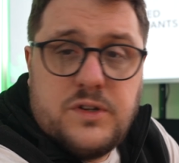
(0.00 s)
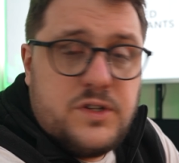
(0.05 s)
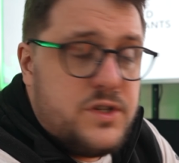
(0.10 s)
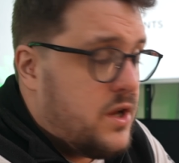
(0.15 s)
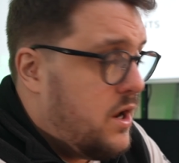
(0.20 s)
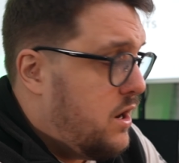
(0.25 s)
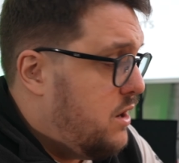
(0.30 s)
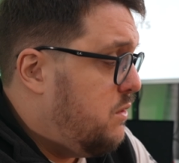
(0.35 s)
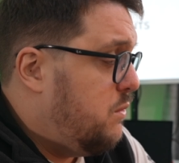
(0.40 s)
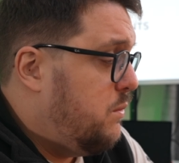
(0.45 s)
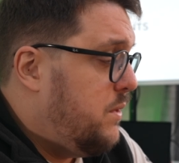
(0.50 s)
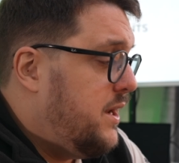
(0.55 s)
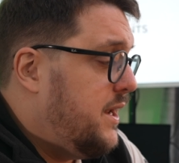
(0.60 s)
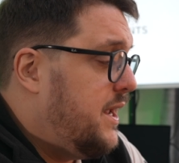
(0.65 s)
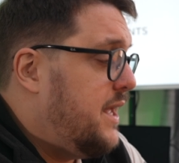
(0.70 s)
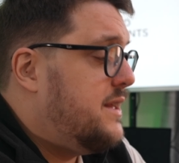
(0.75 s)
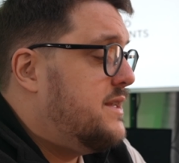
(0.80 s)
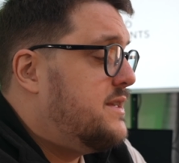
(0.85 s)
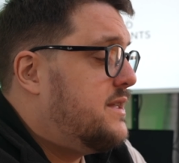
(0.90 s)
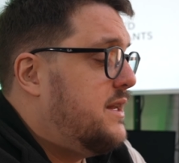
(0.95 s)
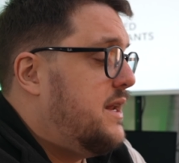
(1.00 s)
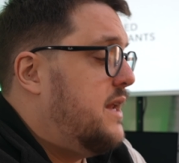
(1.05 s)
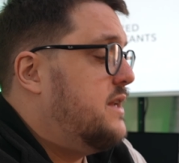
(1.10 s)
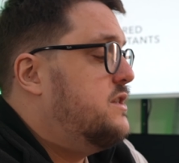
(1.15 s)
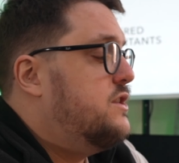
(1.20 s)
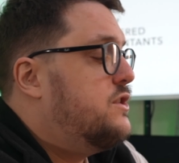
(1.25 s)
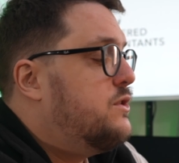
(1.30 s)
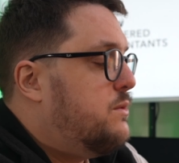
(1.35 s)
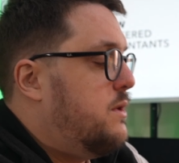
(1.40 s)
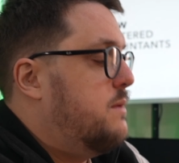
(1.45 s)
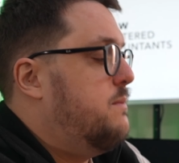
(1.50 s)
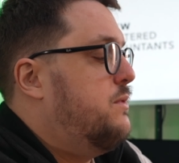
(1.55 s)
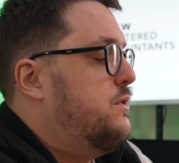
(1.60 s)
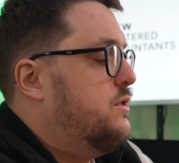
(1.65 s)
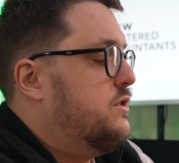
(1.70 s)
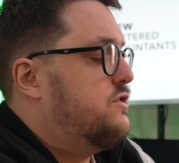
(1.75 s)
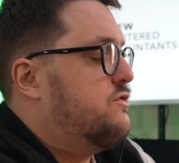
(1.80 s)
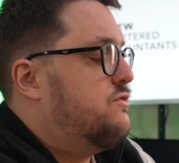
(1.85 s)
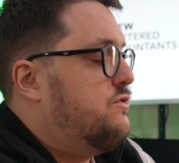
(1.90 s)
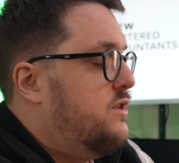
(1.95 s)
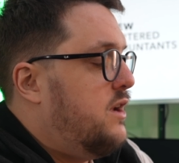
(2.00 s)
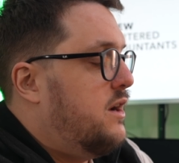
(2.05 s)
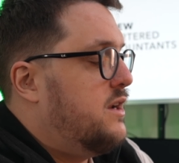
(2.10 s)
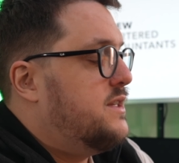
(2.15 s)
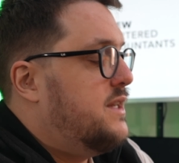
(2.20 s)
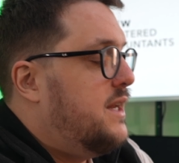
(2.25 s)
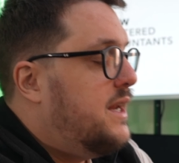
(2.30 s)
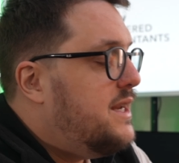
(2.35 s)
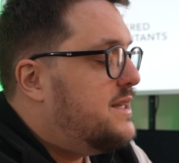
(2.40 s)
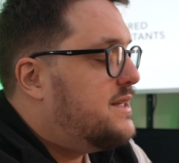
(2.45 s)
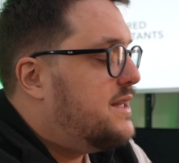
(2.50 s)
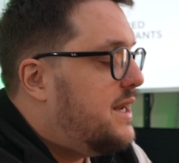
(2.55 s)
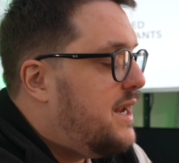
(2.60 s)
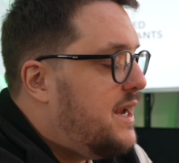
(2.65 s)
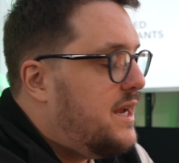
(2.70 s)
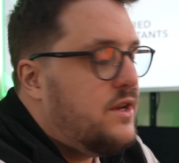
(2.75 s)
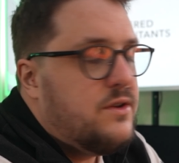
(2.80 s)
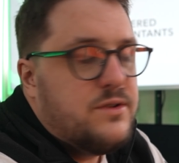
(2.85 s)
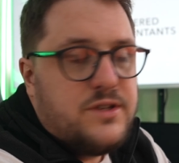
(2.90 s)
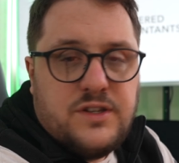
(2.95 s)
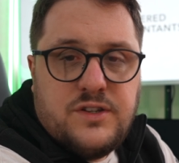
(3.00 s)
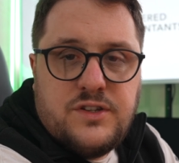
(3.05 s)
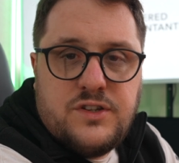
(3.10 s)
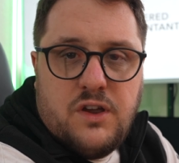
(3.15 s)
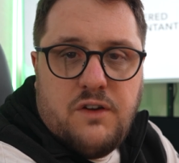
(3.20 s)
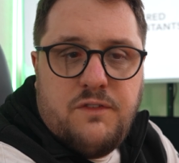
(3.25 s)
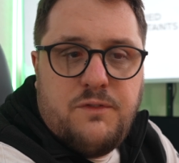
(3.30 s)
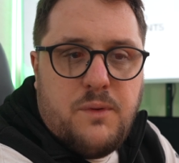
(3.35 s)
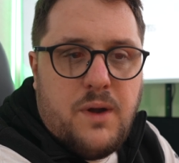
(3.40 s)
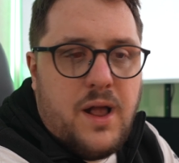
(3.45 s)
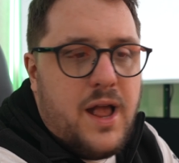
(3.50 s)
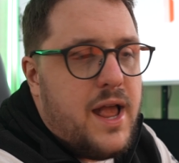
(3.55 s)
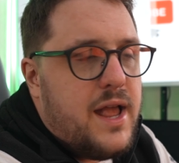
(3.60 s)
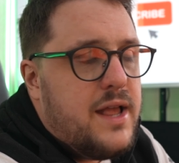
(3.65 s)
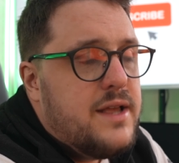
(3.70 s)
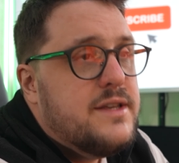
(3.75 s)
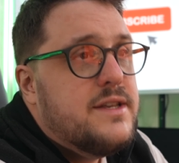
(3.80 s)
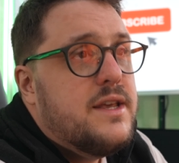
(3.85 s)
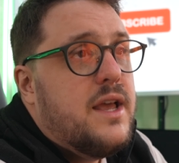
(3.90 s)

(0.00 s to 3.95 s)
So we can get this connected to QuickBooks nice and easily using software.